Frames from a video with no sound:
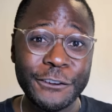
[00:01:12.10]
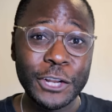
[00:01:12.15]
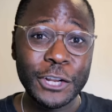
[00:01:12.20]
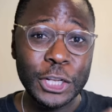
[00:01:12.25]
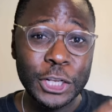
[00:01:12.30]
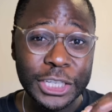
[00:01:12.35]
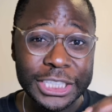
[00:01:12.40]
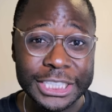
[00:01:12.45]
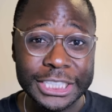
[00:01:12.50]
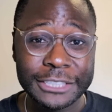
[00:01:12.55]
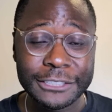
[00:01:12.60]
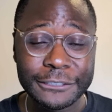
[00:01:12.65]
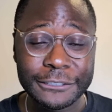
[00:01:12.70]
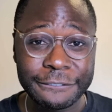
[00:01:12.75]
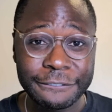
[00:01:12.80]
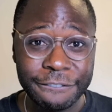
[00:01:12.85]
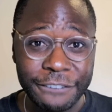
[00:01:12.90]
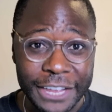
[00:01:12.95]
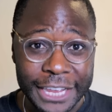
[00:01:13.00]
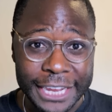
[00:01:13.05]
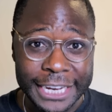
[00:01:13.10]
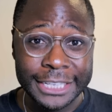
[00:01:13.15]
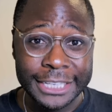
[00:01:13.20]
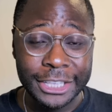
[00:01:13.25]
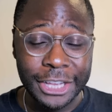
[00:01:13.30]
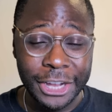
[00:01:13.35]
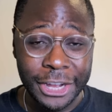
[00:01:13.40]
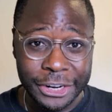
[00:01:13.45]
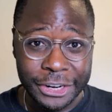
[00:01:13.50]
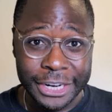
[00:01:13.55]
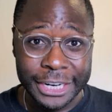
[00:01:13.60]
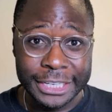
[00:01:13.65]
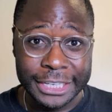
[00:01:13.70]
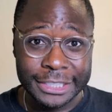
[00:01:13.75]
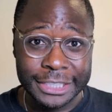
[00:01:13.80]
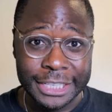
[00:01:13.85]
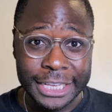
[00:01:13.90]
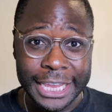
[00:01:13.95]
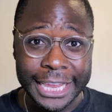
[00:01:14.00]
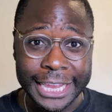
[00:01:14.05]
you're looking to find the
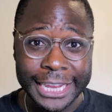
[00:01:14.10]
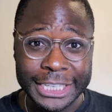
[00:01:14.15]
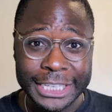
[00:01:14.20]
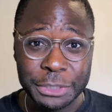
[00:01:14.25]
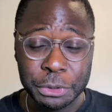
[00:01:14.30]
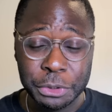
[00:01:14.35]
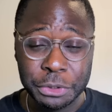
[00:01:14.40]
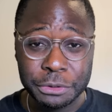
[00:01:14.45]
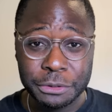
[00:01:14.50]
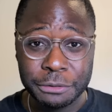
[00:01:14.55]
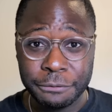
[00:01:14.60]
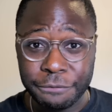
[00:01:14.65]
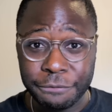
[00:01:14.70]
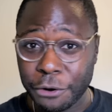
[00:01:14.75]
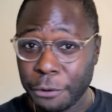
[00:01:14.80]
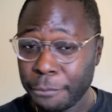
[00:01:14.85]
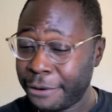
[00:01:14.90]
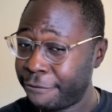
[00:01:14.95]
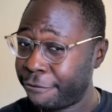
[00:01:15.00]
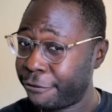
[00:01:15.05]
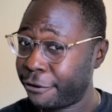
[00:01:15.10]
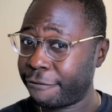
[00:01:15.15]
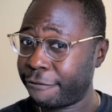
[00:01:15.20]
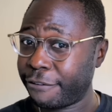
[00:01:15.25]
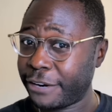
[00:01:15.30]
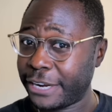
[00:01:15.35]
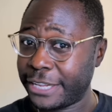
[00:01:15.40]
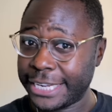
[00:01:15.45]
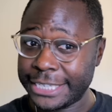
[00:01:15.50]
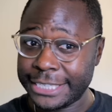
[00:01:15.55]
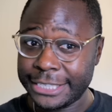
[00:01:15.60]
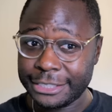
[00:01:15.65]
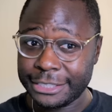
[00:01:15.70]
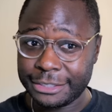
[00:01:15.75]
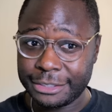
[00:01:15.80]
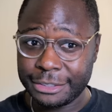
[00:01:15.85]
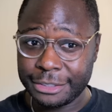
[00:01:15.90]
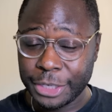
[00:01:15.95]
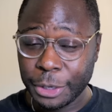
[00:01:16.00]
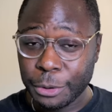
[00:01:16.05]
100x and you want to confirm and verify that
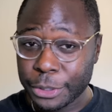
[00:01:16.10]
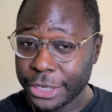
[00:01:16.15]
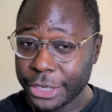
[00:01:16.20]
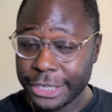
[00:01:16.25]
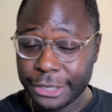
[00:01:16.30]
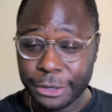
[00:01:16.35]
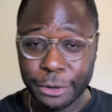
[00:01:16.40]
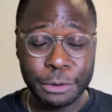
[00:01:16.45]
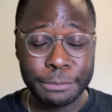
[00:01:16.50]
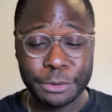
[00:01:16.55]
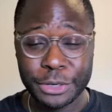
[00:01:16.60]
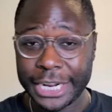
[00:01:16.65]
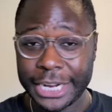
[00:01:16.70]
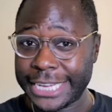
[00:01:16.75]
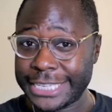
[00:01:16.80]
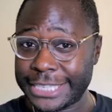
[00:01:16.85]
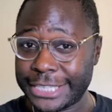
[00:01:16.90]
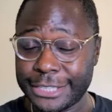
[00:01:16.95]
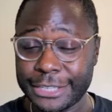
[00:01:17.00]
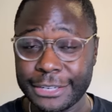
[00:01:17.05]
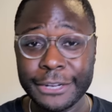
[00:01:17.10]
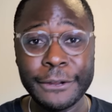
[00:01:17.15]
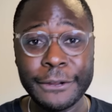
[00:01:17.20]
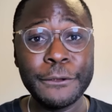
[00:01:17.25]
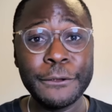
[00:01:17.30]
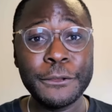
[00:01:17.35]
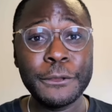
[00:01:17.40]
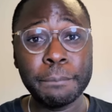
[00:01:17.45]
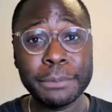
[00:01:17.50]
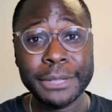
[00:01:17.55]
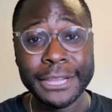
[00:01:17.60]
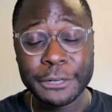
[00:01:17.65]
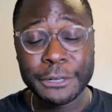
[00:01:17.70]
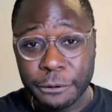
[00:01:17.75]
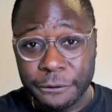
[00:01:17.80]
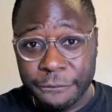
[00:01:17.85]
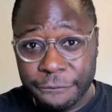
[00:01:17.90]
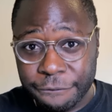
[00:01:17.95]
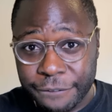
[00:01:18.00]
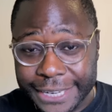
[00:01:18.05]
this token or crypto asset you plan to
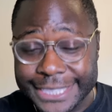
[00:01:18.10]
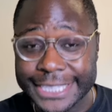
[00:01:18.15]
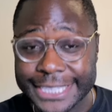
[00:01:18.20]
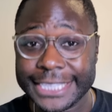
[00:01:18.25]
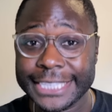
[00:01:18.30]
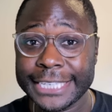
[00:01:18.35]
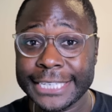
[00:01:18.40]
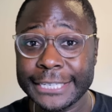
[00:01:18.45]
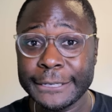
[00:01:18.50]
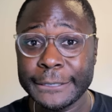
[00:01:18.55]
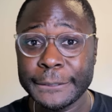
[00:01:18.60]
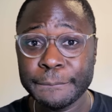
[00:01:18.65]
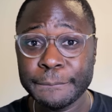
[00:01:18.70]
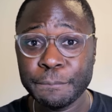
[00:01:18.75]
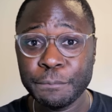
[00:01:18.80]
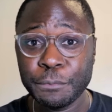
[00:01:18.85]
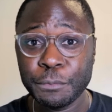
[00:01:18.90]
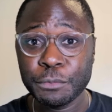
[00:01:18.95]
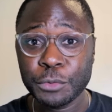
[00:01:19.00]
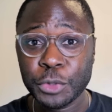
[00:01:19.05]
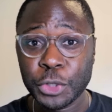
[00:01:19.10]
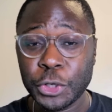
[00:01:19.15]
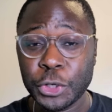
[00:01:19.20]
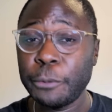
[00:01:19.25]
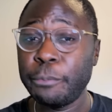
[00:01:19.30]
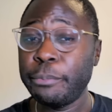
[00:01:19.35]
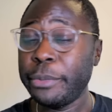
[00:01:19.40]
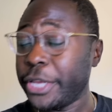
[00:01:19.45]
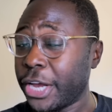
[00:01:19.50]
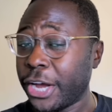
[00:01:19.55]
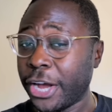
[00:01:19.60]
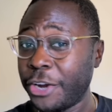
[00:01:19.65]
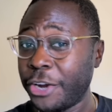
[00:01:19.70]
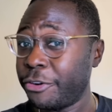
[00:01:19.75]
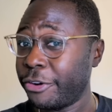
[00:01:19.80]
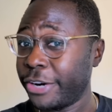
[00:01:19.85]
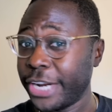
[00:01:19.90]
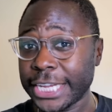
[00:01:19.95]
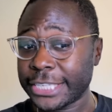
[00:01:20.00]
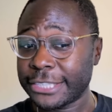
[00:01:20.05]
invest in could be
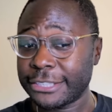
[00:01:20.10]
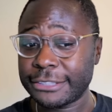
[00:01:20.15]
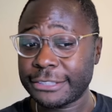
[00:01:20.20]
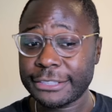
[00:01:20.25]
100x.